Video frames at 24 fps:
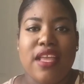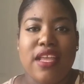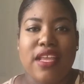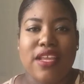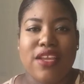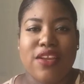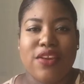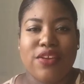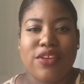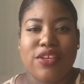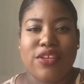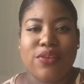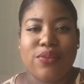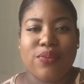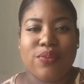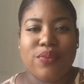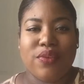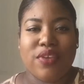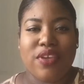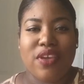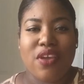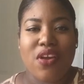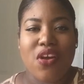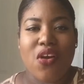Here
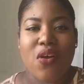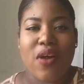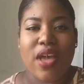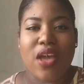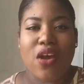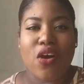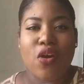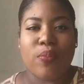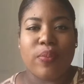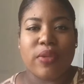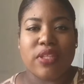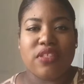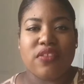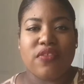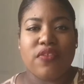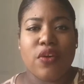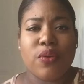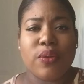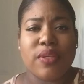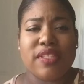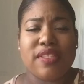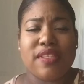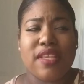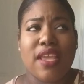you go. I hope it's
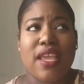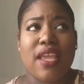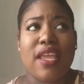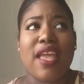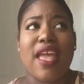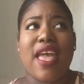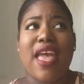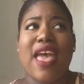focusing.